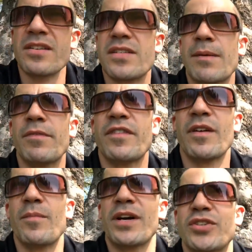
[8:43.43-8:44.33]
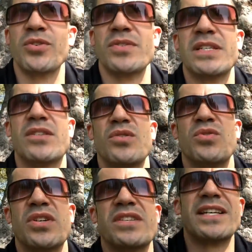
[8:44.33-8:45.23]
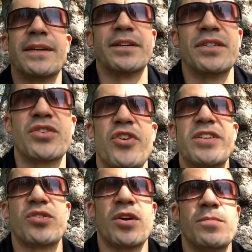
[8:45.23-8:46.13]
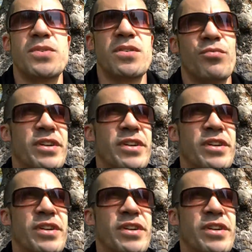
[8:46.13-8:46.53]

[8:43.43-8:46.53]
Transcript: some of them are choosing to just download the transcripts,